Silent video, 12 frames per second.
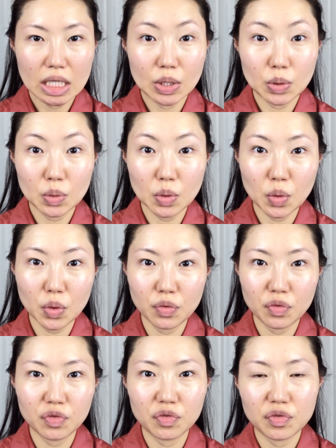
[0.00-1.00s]
I don't know
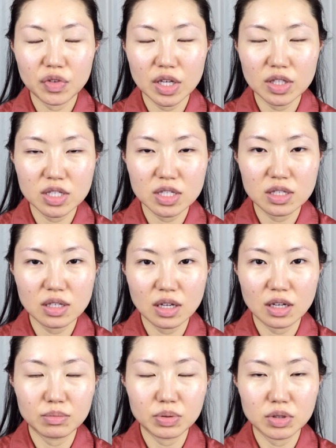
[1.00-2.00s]
if that's
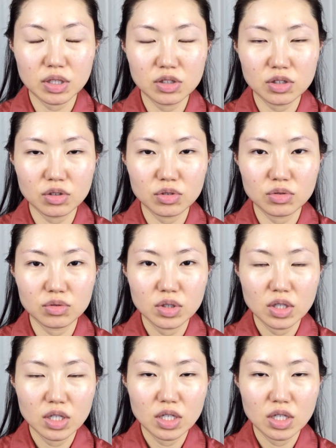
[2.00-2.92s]
a potential